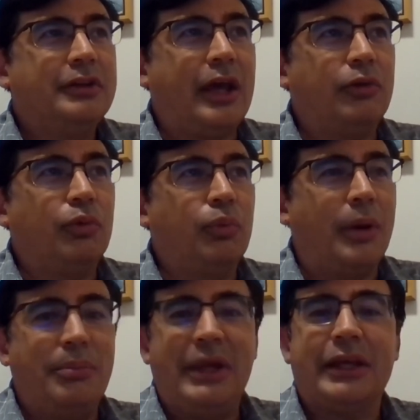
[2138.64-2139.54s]
that
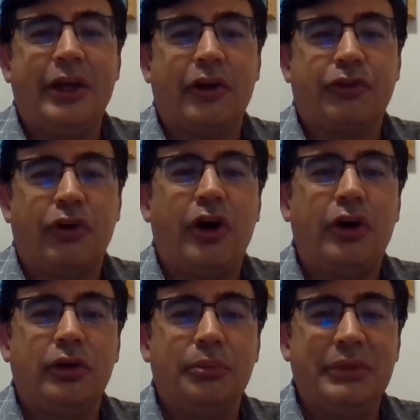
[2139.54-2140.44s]
what Medicare for
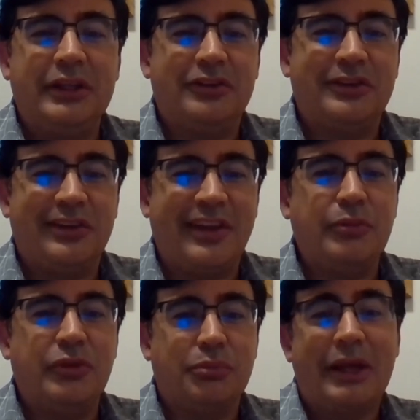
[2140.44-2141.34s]
all means to
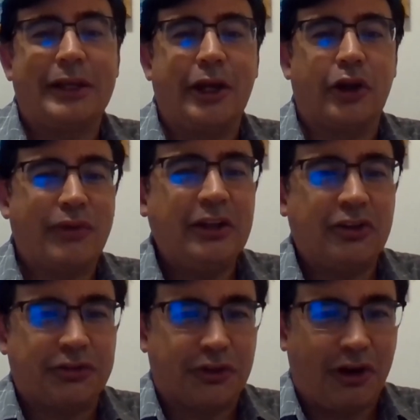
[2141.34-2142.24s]
them is Medicare
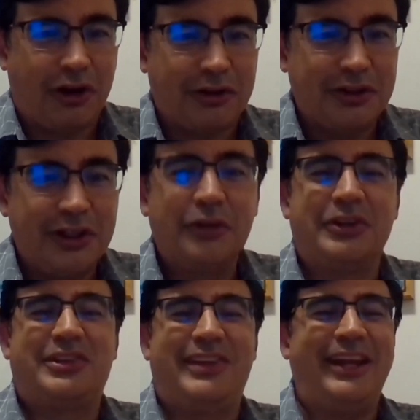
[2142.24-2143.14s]
rates for all,
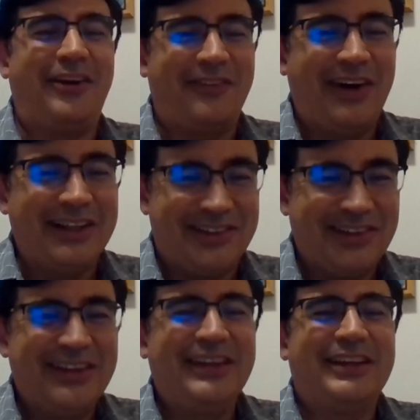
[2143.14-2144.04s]
which they don't
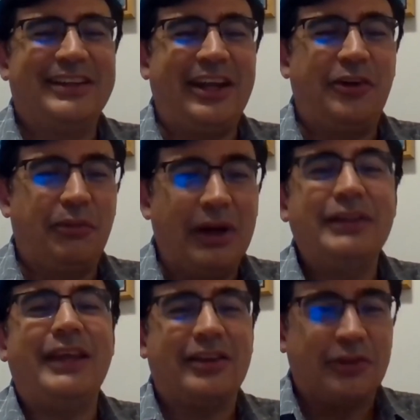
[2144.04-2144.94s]
want. They don't
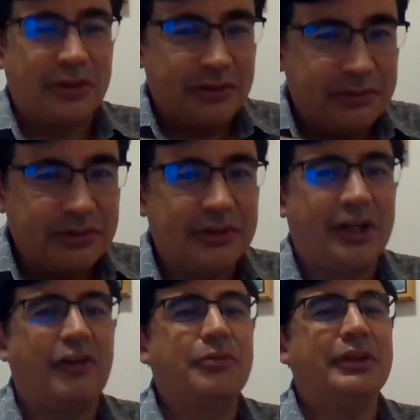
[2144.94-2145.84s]
want that sort of
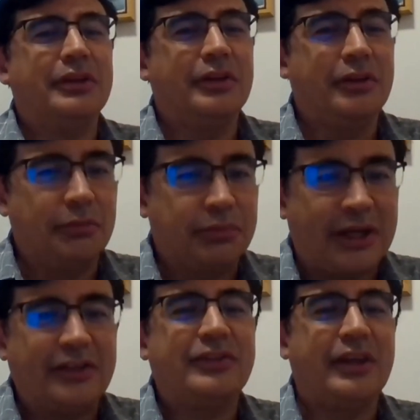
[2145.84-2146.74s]
government
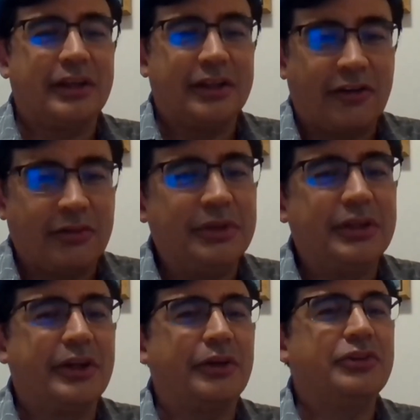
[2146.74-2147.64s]
price setting, government
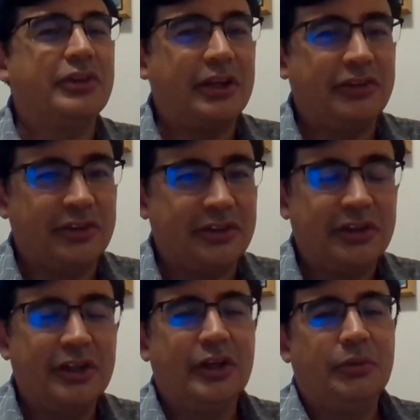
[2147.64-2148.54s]

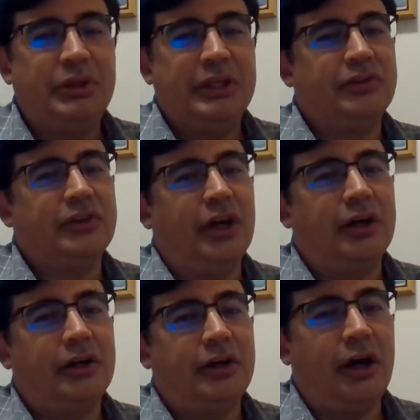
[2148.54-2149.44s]
negotiation piece
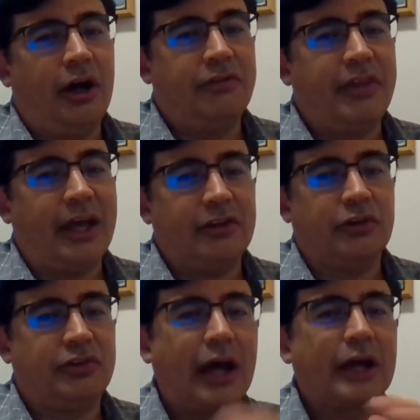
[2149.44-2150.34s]
of that.
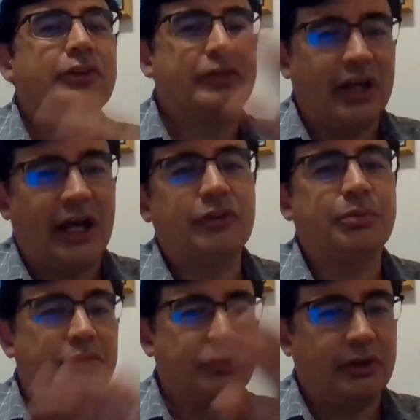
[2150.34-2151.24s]
So doctors and
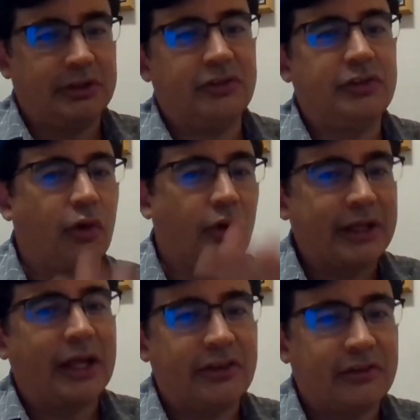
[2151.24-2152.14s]
hospitals, at least the
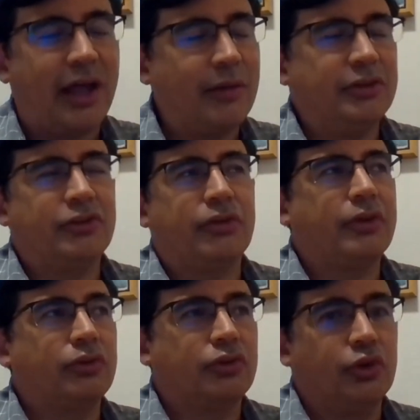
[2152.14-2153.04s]
organized lobbies for
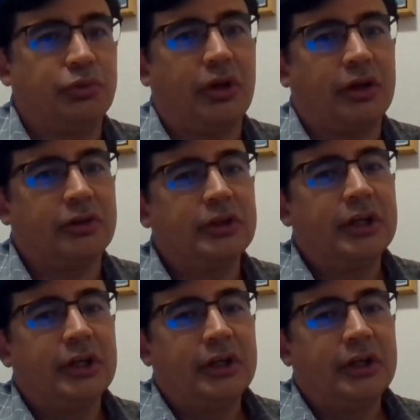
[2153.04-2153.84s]
those groups, are